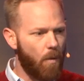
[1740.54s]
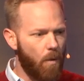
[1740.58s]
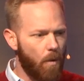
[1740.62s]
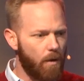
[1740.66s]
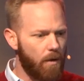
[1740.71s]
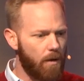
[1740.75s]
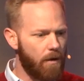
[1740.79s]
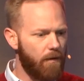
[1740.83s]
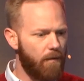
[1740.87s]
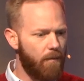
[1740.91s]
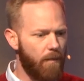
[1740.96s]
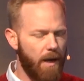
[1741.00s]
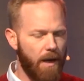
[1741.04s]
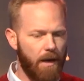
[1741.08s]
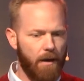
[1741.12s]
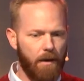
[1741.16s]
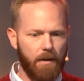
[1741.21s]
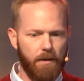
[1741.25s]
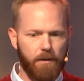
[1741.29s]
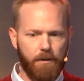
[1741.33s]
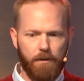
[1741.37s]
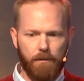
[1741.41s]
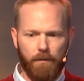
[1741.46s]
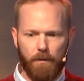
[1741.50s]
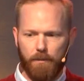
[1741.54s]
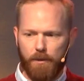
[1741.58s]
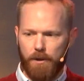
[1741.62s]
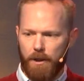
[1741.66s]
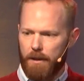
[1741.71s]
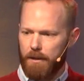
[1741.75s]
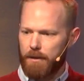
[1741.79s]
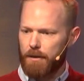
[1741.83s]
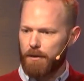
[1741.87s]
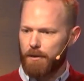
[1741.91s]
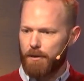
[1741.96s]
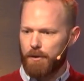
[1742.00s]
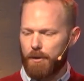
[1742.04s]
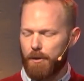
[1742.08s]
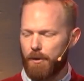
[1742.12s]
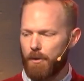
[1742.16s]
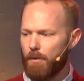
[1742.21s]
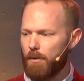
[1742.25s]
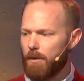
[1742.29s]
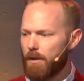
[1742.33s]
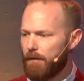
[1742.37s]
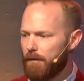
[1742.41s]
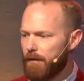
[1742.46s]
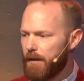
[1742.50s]
order of marriage from Genesis
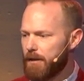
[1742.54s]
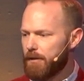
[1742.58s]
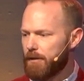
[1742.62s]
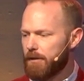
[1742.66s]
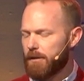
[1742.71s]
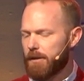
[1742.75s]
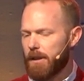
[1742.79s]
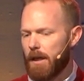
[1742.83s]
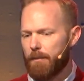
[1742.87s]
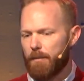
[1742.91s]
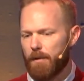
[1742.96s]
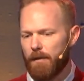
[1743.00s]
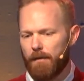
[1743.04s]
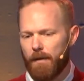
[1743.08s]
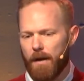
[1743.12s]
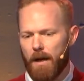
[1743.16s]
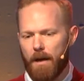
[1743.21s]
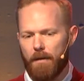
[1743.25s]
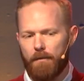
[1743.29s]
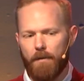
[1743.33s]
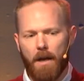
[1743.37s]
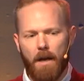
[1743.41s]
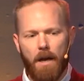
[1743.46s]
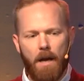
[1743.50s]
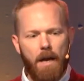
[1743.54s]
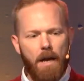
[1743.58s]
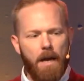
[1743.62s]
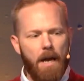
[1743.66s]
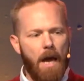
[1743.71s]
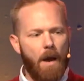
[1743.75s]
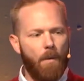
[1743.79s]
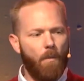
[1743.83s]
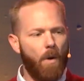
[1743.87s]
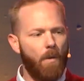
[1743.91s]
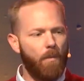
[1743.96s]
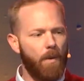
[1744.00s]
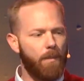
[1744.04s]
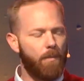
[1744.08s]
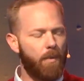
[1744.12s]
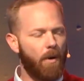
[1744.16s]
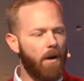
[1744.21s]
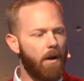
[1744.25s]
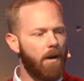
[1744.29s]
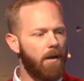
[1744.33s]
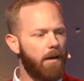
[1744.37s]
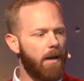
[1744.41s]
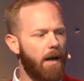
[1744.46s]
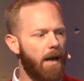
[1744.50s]
2 and Ephesians chapter 5. And what we
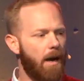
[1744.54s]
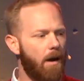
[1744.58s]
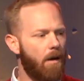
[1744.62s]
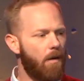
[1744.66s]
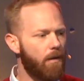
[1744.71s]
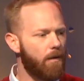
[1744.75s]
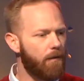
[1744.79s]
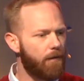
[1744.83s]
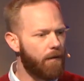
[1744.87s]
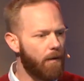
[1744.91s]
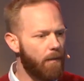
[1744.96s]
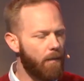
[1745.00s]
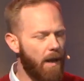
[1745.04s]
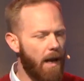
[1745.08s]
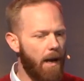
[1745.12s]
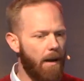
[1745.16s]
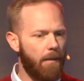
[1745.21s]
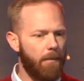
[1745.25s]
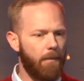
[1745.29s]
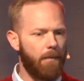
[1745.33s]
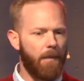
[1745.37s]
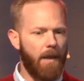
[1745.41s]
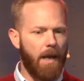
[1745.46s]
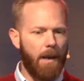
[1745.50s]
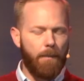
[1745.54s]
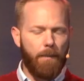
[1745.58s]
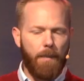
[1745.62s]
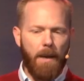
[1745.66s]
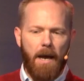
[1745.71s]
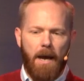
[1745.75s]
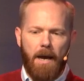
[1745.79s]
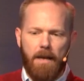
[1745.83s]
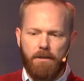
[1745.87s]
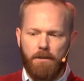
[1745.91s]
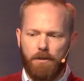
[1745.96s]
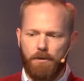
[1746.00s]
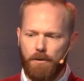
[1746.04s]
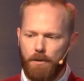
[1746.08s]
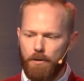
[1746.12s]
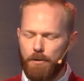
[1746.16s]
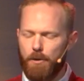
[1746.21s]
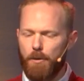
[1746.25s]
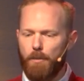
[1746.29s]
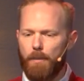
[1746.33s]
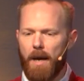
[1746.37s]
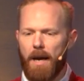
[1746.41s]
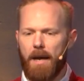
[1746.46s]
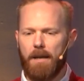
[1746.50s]
brought out from that passage, those
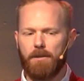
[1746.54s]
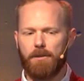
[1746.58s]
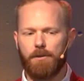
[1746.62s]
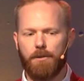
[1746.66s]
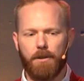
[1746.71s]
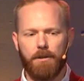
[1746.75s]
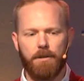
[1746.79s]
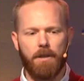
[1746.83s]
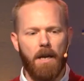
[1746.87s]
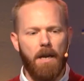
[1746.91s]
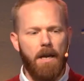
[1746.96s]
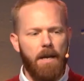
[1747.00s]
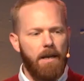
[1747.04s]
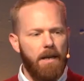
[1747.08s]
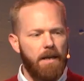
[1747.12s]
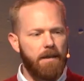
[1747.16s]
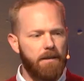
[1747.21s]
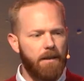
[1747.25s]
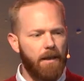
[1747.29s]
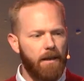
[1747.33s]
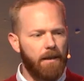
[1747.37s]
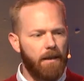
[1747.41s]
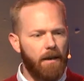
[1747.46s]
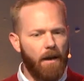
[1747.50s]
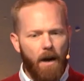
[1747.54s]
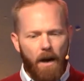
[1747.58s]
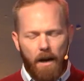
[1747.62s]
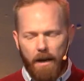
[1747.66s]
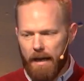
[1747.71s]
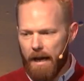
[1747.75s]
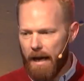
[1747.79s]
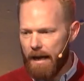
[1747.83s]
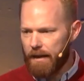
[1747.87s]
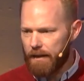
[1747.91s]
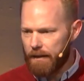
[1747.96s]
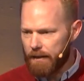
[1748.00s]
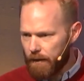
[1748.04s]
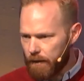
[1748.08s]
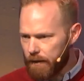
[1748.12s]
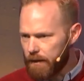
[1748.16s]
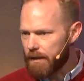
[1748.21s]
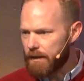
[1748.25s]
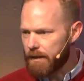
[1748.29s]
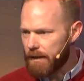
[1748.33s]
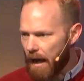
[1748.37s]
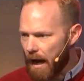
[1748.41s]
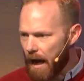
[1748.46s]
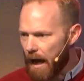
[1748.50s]
two passages, is that God had a
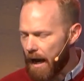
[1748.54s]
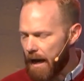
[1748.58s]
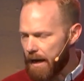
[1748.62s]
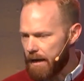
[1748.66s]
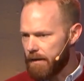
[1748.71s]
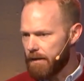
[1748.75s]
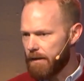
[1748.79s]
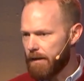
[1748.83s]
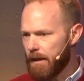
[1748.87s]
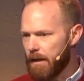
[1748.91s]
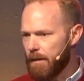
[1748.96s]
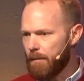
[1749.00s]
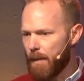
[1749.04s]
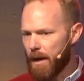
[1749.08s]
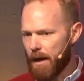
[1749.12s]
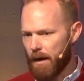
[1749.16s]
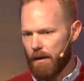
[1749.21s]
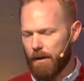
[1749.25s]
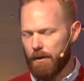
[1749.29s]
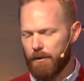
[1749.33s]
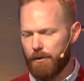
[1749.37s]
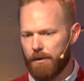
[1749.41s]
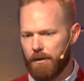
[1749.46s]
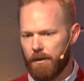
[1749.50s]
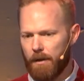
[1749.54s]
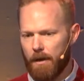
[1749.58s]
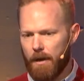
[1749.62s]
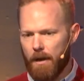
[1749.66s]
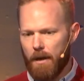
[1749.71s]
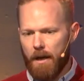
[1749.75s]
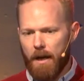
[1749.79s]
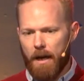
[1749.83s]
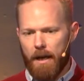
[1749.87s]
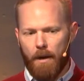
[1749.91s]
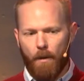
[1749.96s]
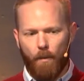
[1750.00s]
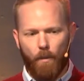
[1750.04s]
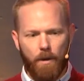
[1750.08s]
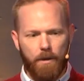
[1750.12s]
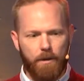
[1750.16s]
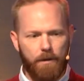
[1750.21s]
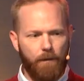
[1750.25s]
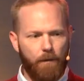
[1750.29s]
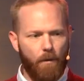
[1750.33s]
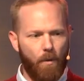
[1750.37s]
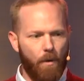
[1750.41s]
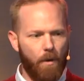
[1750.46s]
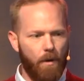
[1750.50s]
design in marriage, and it was
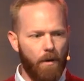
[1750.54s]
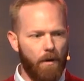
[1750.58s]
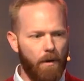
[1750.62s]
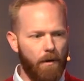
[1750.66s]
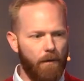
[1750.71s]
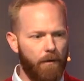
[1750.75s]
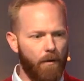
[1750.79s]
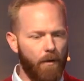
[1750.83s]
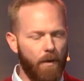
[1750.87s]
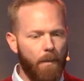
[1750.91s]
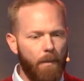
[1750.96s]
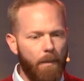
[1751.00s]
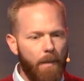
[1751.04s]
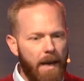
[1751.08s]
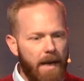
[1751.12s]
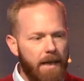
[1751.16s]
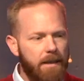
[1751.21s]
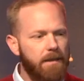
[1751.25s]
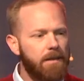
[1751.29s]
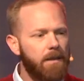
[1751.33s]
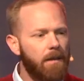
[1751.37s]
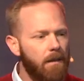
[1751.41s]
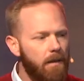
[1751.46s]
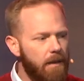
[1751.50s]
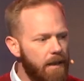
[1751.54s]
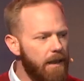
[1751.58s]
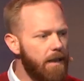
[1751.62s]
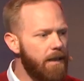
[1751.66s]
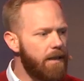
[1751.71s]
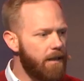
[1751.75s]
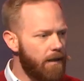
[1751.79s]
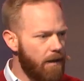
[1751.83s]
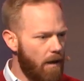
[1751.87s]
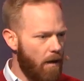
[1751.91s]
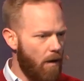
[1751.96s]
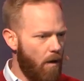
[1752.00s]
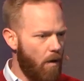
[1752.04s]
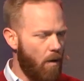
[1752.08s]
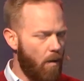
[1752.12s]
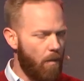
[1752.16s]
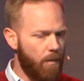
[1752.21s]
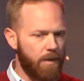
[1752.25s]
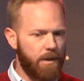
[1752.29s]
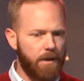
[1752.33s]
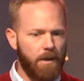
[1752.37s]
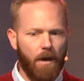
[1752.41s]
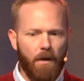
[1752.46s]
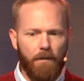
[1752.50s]
for the man to lead in the
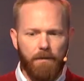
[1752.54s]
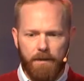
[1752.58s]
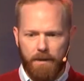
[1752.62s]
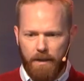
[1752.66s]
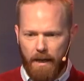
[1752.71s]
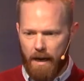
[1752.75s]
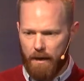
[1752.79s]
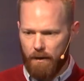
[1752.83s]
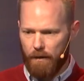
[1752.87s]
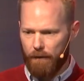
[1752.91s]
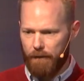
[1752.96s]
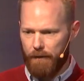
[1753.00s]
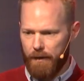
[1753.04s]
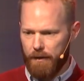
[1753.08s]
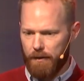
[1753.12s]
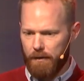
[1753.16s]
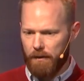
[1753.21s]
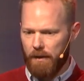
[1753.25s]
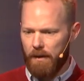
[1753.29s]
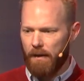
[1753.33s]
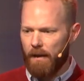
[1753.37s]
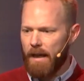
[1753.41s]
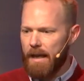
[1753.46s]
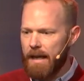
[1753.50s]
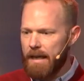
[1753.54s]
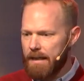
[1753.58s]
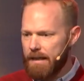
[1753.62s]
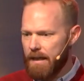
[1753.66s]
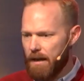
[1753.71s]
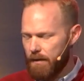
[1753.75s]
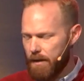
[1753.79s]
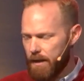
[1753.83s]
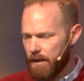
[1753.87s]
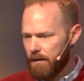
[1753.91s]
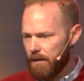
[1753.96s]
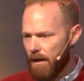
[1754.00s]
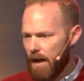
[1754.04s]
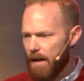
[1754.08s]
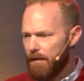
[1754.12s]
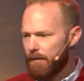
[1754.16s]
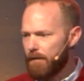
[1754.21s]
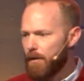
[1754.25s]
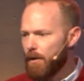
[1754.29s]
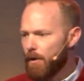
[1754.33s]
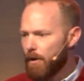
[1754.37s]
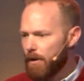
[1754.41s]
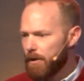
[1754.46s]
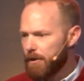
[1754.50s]
home, self-sacrificially, laying down his life,
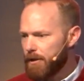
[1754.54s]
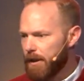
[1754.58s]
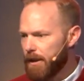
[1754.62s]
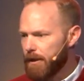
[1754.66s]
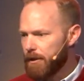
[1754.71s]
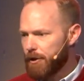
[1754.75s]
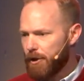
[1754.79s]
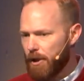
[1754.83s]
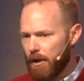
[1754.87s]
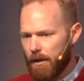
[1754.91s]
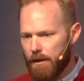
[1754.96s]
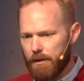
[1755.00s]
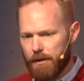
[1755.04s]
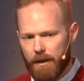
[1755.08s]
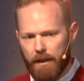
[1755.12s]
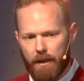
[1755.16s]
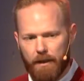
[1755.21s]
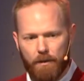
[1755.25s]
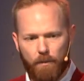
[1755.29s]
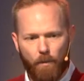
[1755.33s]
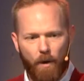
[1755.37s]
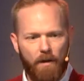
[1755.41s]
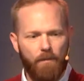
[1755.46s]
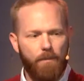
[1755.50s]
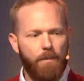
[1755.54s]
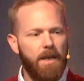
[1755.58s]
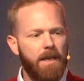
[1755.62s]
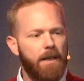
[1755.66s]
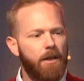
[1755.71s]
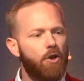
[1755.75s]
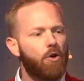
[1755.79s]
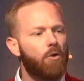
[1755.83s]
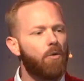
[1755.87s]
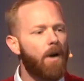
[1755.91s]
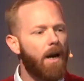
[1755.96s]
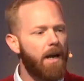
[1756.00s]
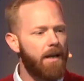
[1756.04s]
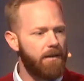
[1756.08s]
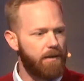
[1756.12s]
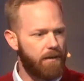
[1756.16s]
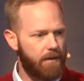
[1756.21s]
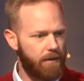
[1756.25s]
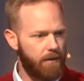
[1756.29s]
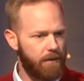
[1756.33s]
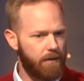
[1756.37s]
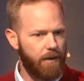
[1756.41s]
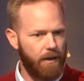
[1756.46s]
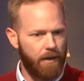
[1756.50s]
nourishing and cherishing his wife, being
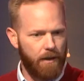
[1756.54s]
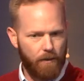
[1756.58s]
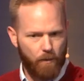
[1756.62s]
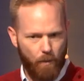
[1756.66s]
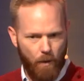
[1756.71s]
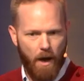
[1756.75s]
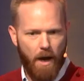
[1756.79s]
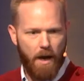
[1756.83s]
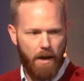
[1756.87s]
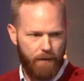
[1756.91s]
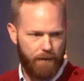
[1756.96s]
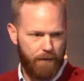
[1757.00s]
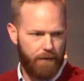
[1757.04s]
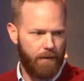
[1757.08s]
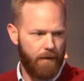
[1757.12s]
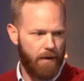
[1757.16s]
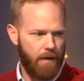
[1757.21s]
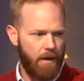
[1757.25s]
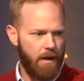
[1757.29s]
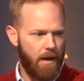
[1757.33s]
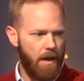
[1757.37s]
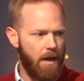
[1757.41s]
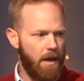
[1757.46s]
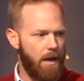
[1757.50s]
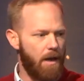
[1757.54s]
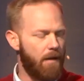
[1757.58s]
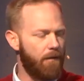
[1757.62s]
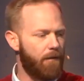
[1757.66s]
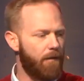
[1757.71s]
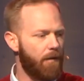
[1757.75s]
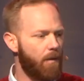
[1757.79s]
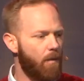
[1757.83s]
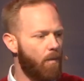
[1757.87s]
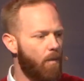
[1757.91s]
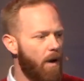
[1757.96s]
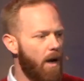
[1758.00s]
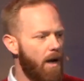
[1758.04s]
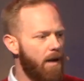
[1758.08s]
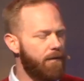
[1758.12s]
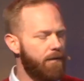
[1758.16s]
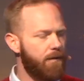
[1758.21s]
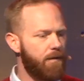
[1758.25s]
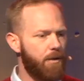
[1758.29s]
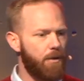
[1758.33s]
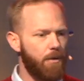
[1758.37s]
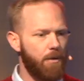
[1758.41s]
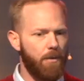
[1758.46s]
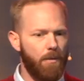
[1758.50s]
Christ to his wife, and for the
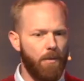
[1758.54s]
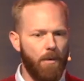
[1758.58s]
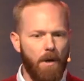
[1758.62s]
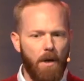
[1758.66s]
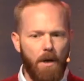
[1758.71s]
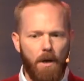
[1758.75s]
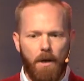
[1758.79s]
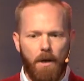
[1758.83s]
wife to